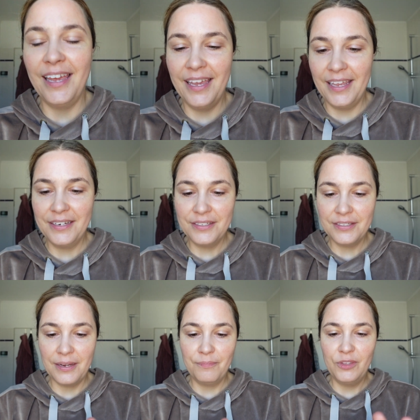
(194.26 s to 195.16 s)
and
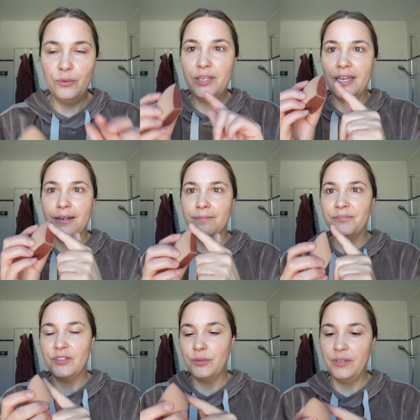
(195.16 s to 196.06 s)
um, you
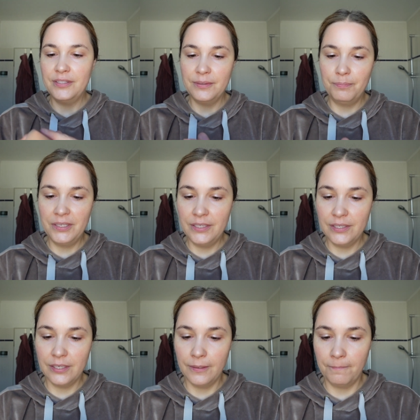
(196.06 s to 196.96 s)
can, so it's a
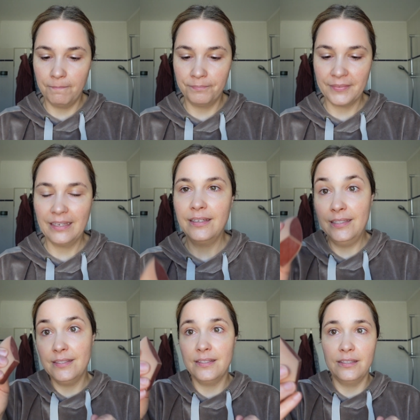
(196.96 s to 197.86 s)
bit,
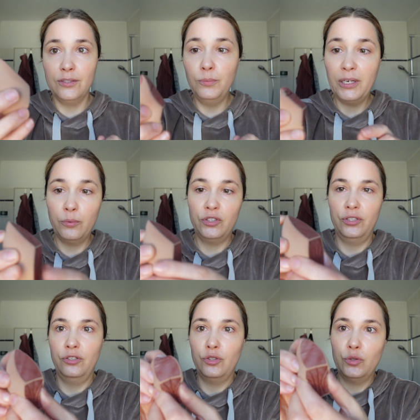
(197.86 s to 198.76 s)
it's a super
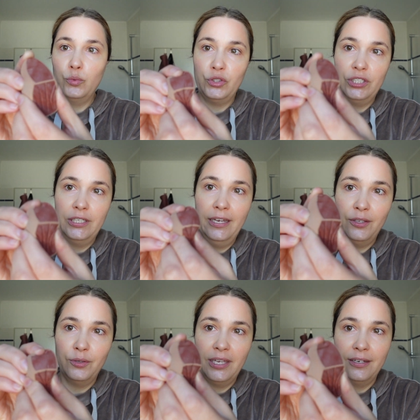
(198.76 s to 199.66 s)
squishy, squishy, yeah,
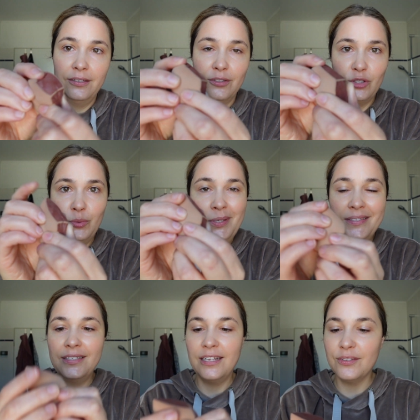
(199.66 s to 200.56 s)
you can
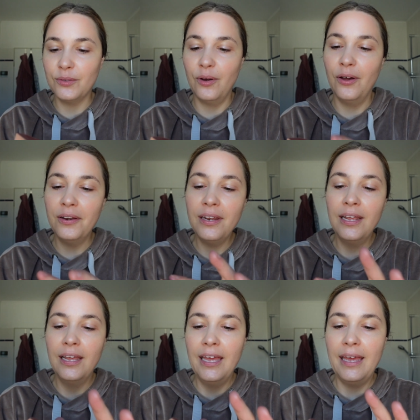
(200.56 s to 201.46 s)
squeeze it and so on,
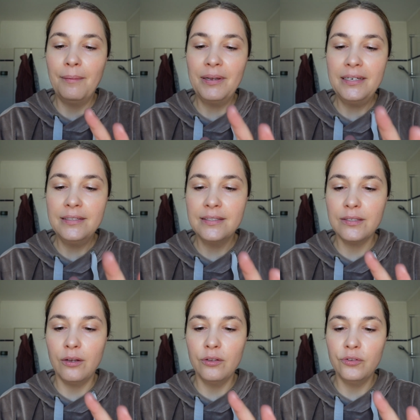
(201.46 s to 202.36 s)
but it's
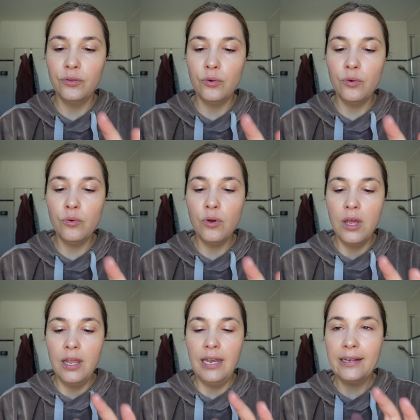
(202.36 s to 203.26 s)
also
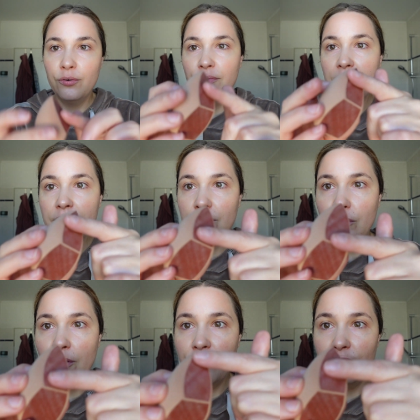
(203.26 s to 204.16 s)
like a real
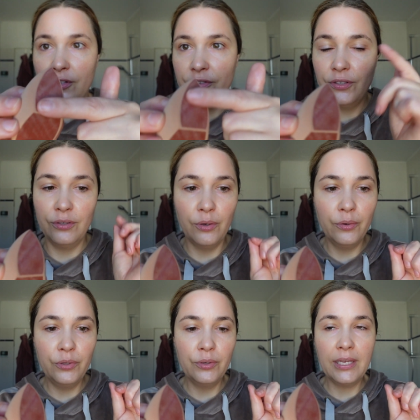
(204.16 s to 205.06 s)
surface, you know,
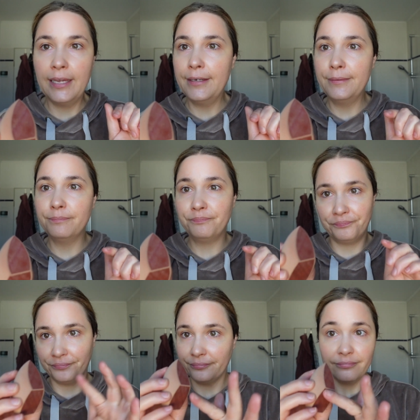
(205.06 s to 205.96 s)
you can
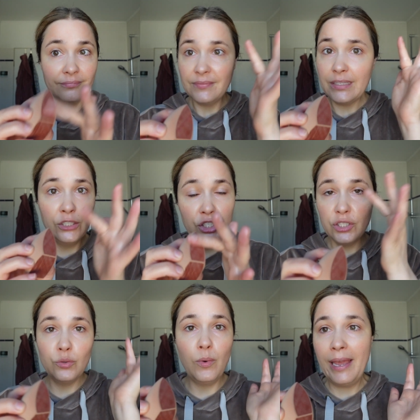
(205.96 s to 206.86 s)

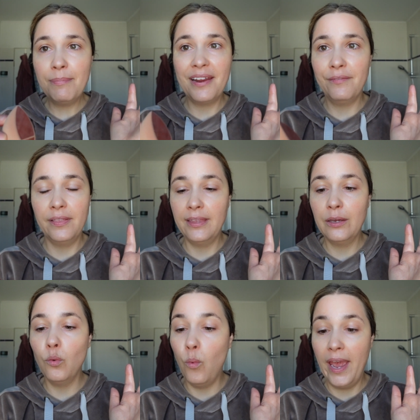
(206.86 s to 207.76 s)
just wipe everything
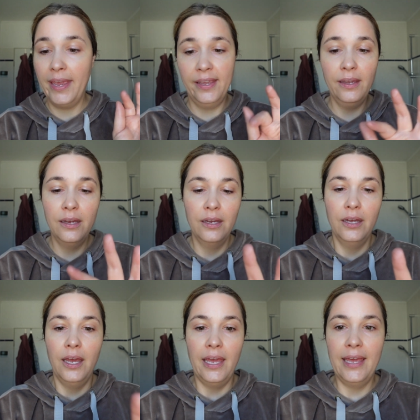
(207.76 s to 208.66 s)
away.
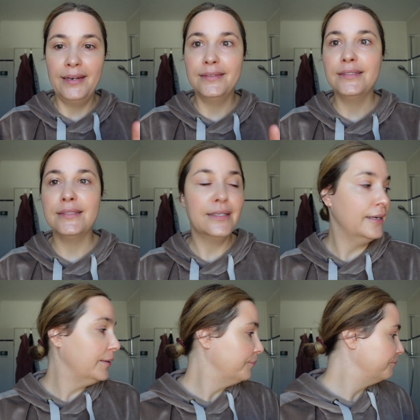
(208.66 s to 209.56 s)
And
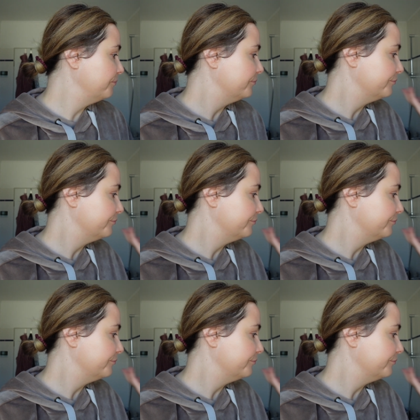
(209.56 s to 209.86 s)
um,